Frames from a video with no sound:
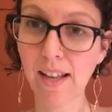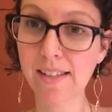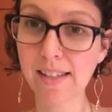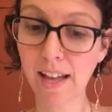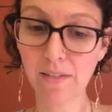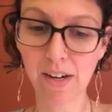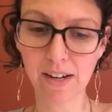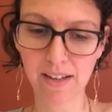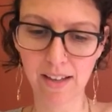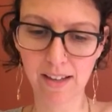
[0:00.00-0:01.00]

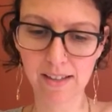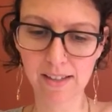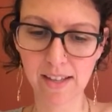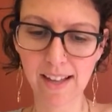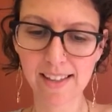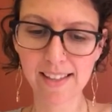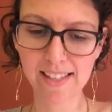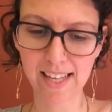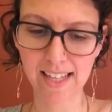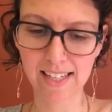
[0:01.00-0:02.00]
salivary glands, the
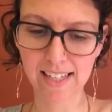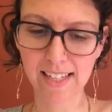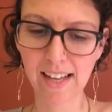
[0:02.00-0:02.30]
skin,